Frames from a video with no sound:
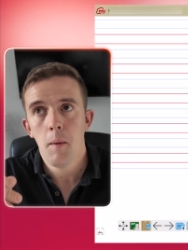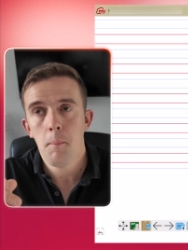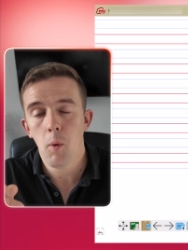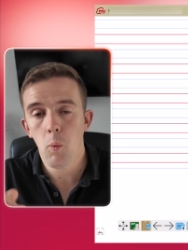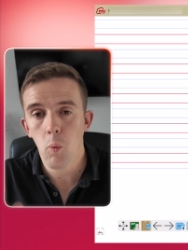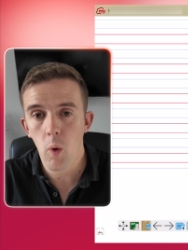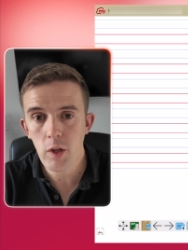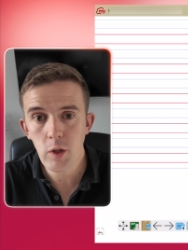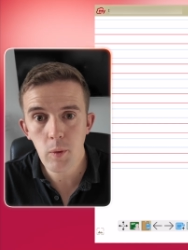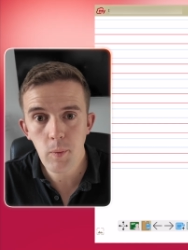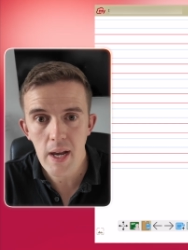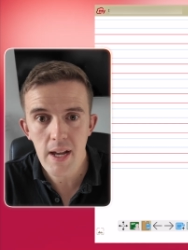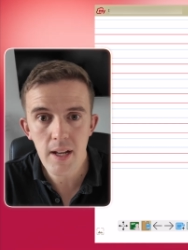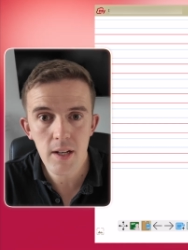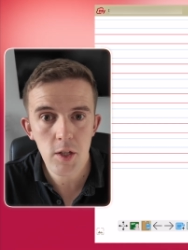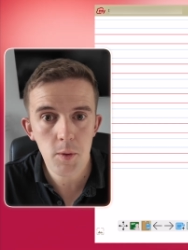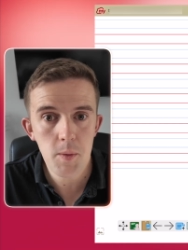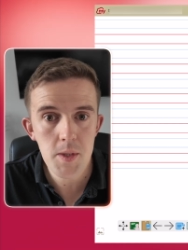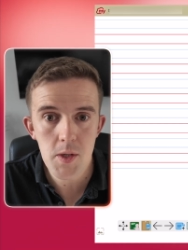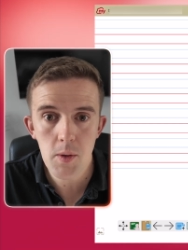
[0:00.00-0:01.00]
But what you
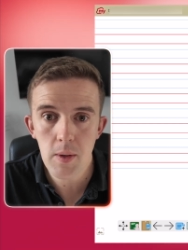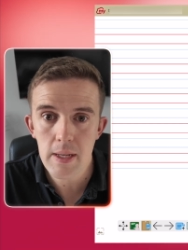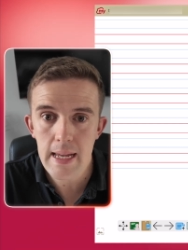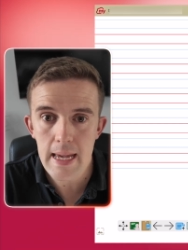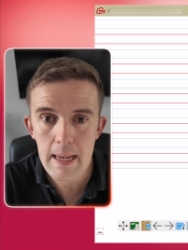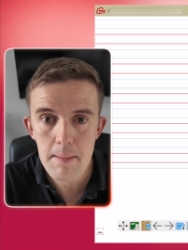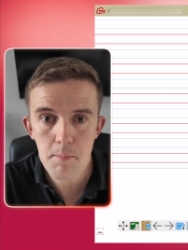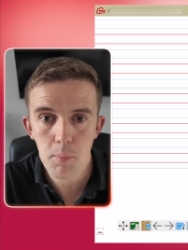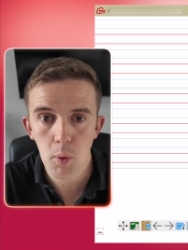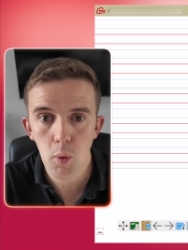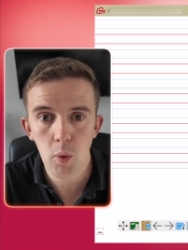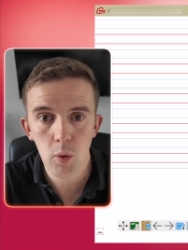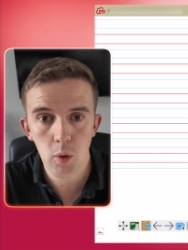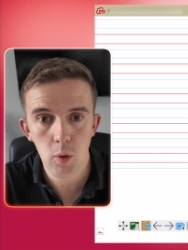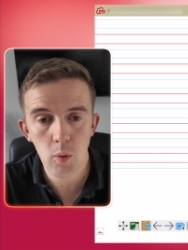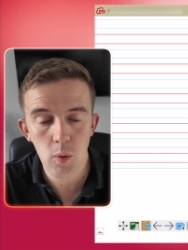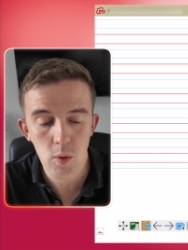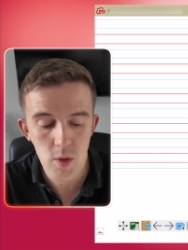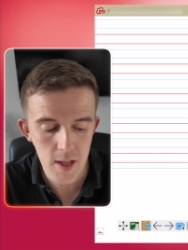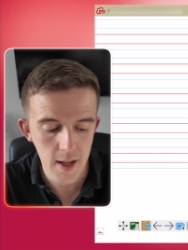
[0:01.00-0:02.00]
can do is you can import
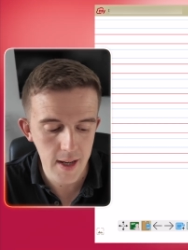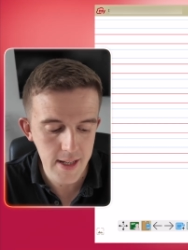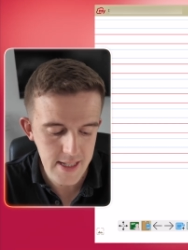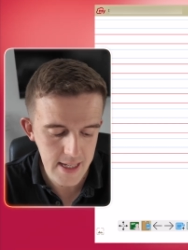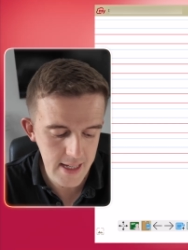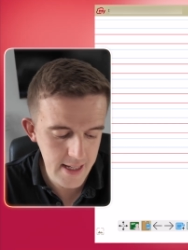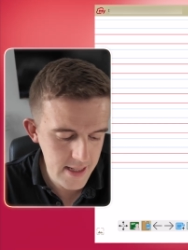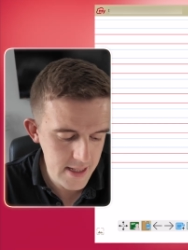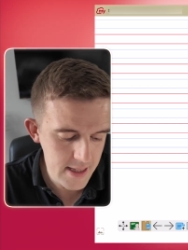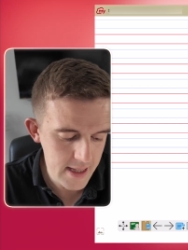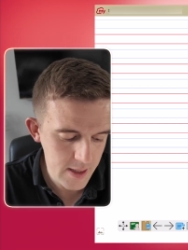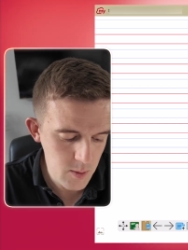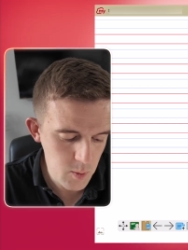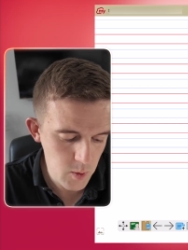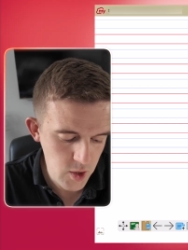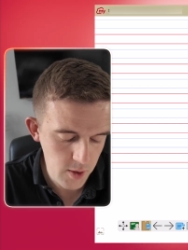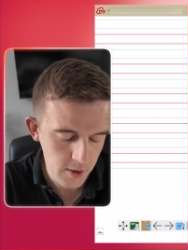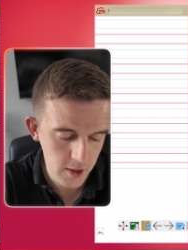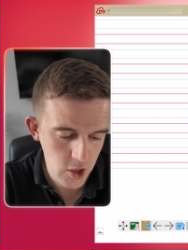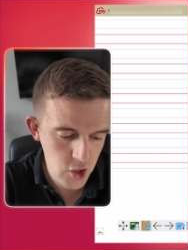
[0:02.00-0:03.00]
Google Slides into this,
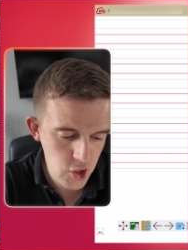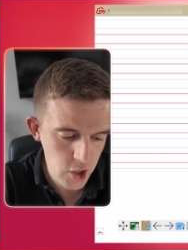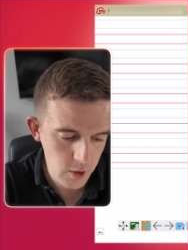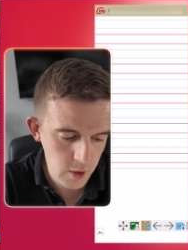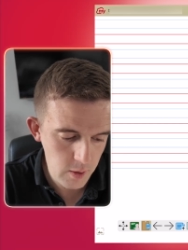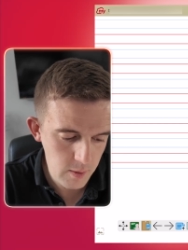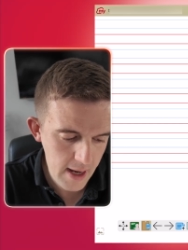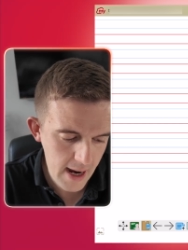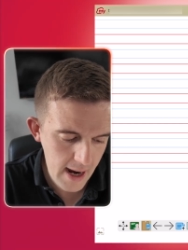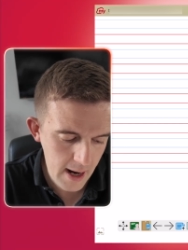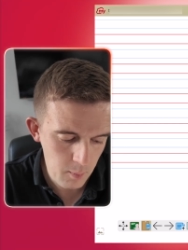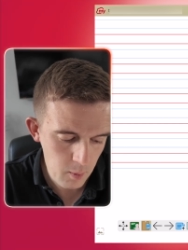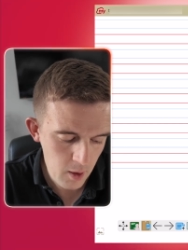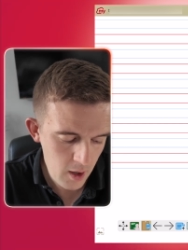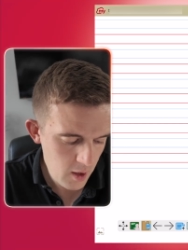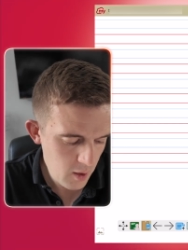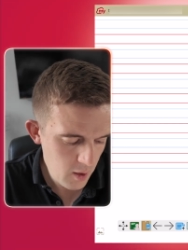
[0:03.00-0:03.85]
which I'm going to show you now.